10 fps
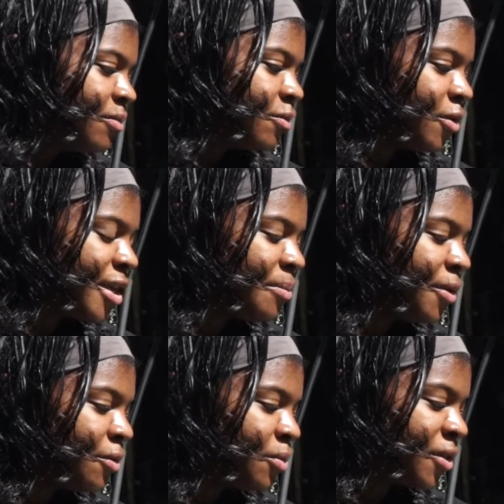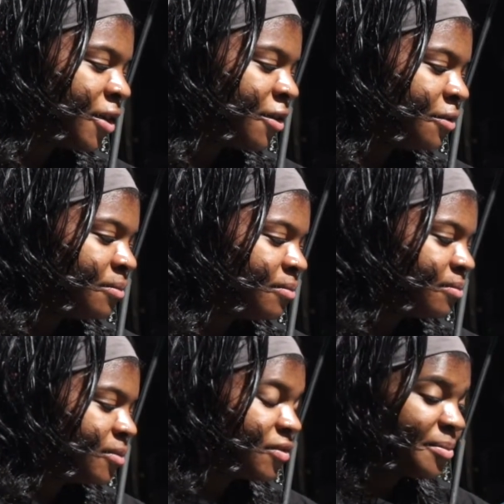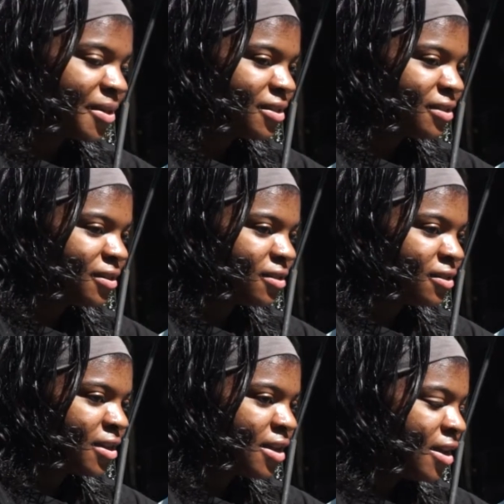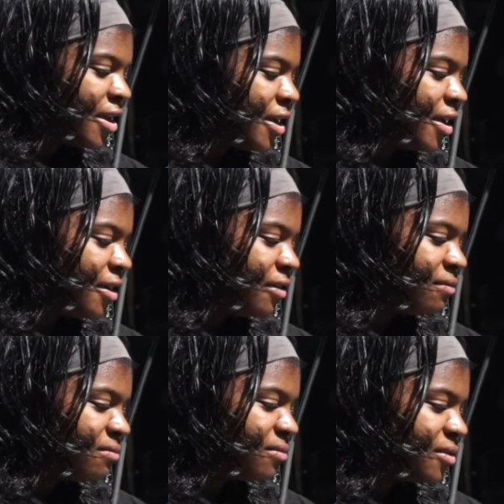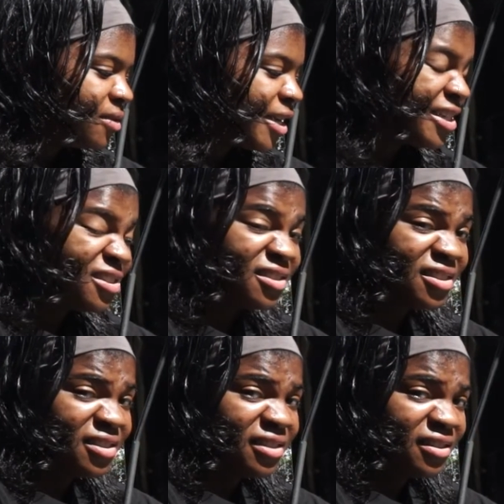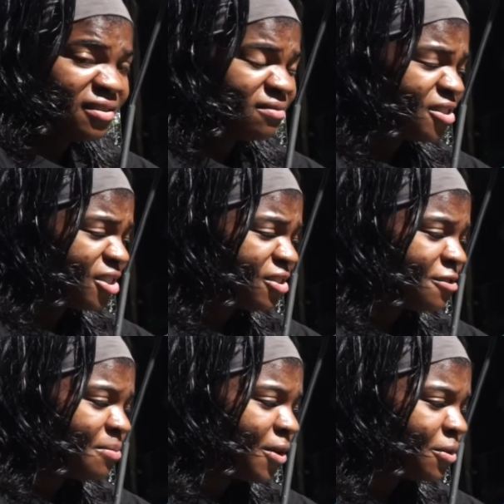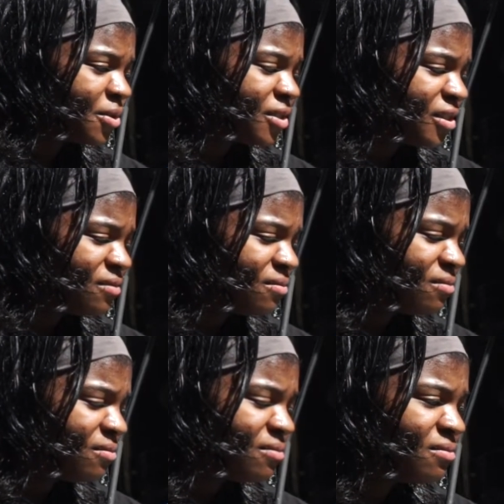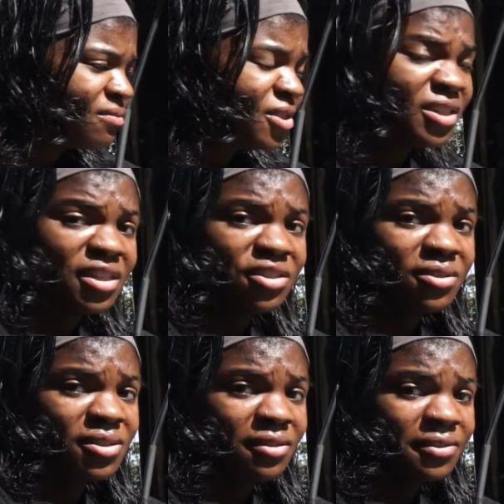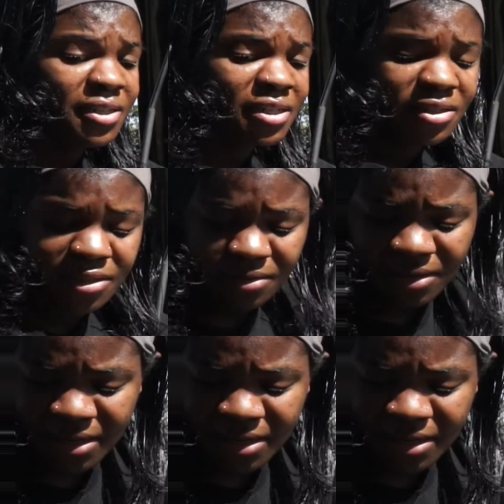where that bolt would go, if that makes sense. And that's just it. Just 2 bolts and you got yourself a heat shield.